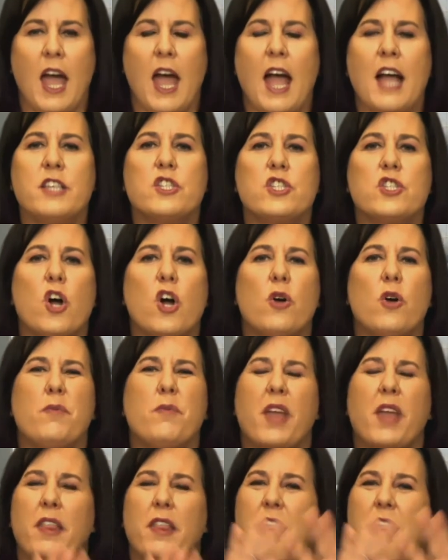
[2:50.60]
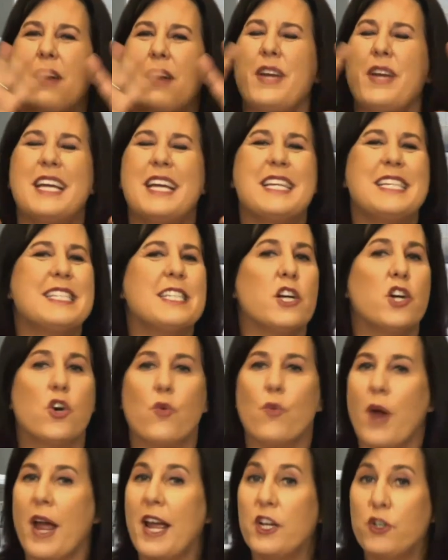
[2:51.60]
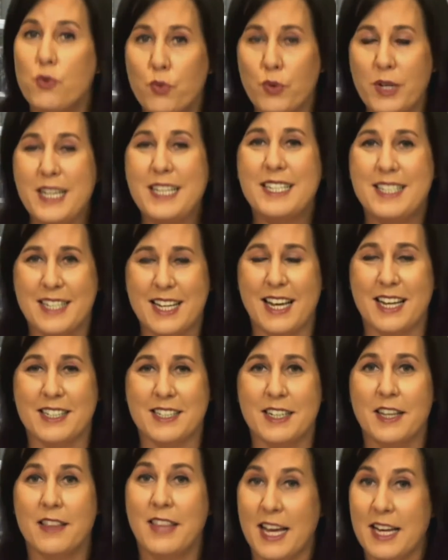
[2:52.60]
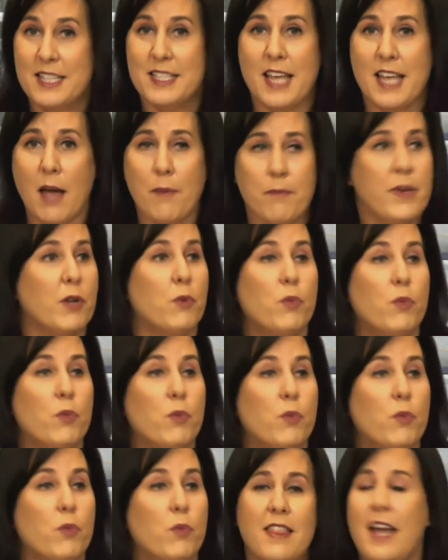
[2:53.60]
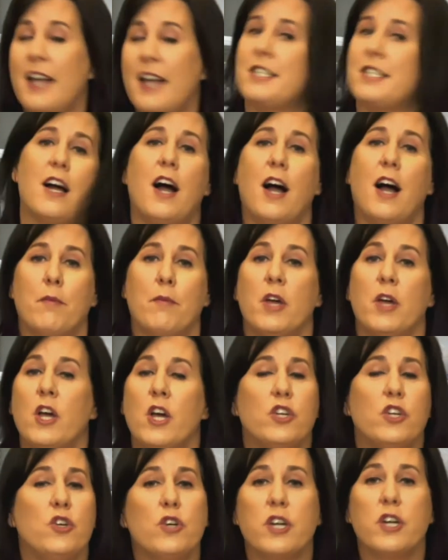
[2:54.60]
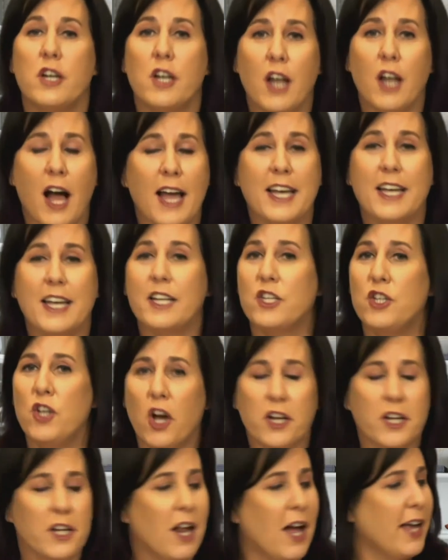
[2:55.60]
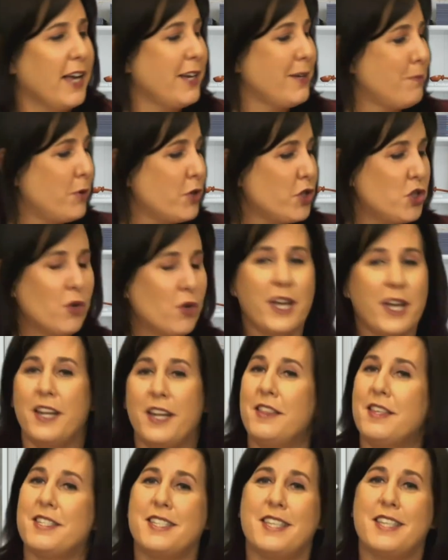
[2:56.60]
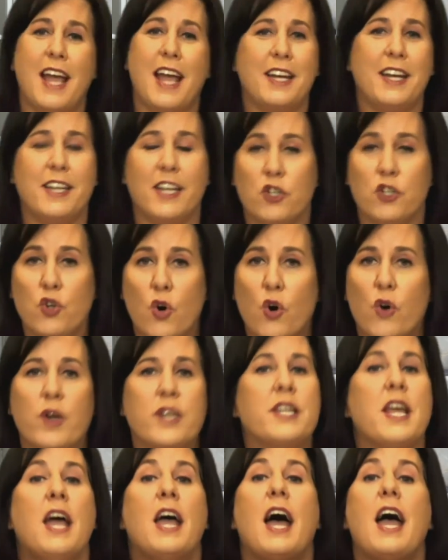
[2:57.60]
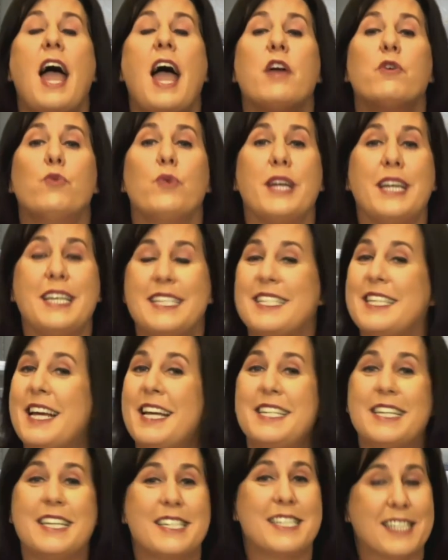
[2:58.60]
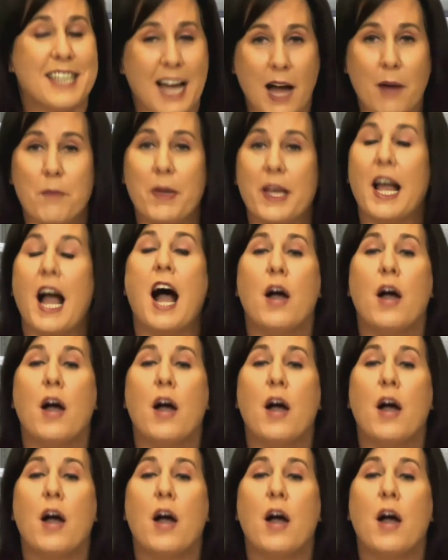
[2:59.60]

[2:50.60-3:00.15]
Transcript: And so there is a great reset that is happening. We're in that time. You can like it, not like it, put your head in the sand, ignore it. A reset is coming.